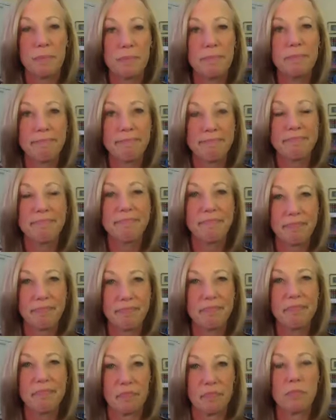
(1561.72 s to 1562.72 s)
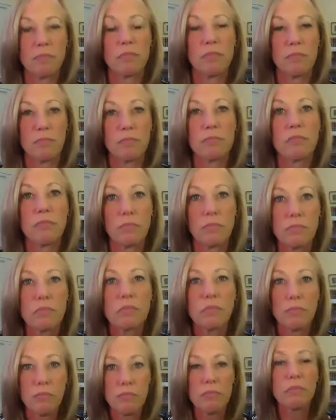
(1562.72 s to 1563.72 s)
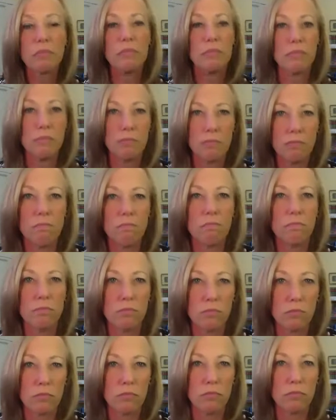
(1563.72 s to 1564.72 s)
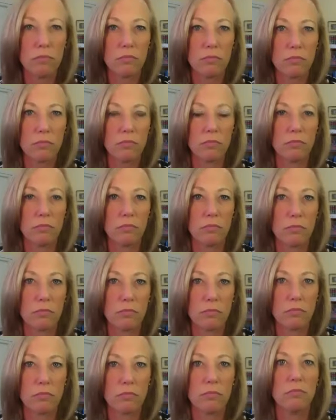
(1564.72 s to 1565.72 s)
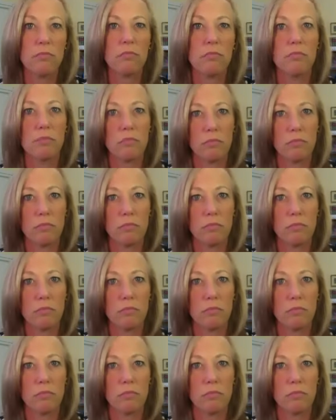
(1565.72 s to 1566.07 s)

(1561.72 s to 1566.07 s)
No words are spoken by the person on screen.